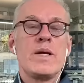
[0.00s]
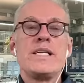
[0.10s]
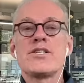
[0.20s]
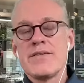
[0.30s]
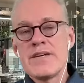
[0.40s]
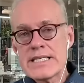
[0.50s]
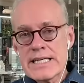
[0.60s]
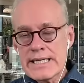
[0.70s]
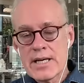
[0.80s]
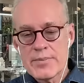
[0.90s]
we just invested
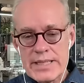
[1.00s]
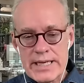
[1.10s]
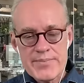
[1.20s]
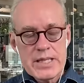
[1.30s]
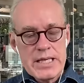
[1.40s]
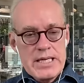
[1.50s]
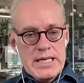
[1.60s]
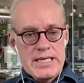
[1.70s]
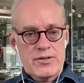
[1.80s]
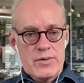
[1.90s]
in a company that
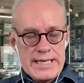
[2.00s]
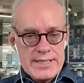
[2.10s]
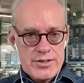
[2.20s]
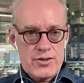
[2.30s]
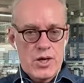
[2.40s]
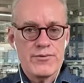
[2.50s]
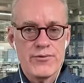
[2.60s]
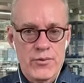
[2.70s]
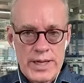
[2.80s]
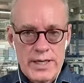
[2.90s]
is creating
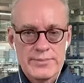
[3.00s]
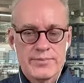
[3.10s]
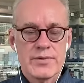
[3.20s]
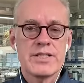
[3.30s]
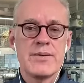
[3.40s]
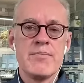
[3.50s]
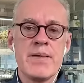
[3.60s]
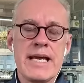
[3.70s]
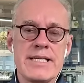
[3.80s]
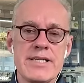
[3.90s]
software to
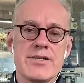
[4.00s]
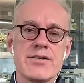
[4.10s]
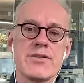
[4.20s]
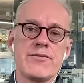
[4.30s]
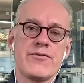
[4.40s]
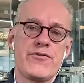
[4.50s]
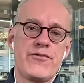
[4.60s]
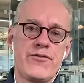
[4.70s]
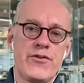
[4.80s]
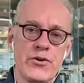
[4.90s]
manage the
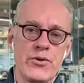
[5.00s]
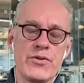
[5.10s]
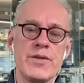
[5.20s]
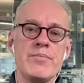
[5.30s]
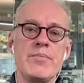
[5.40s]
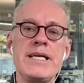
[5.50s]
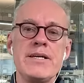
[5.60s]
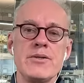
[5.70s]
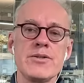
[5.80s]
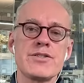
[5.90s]
food, the
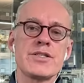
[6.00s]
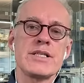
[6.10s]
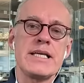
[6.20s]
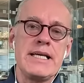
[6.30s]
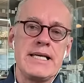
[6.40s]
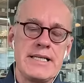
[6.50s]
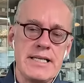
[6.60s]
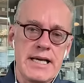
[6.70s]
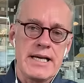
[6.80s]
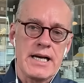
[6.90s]
meals
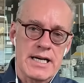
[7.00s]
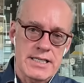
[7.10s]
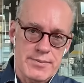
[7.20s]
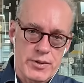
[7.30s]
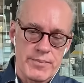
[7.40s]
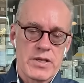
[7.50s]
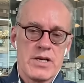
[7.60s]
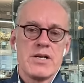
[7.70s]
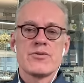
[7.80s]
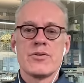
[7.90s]
in a hospital.
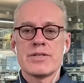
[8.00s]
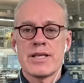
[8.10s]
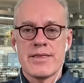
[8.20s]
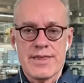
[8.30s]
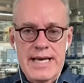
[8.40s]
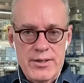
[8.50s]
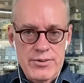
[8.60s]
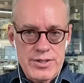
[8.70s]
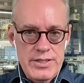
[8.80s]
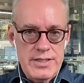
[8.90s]
So there's a
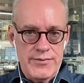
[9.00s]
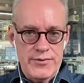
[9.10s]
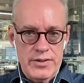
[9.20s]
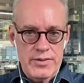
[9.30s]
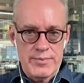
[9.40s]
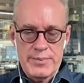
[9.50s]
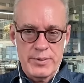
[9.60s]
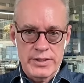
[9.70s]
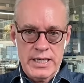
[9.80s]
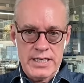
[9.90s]
thousand different
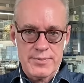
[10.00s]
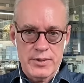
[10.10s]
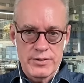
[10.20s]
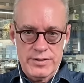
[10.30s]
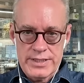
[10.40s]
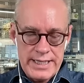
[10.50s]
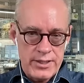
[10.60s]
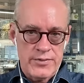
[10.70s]
people in the hospital staying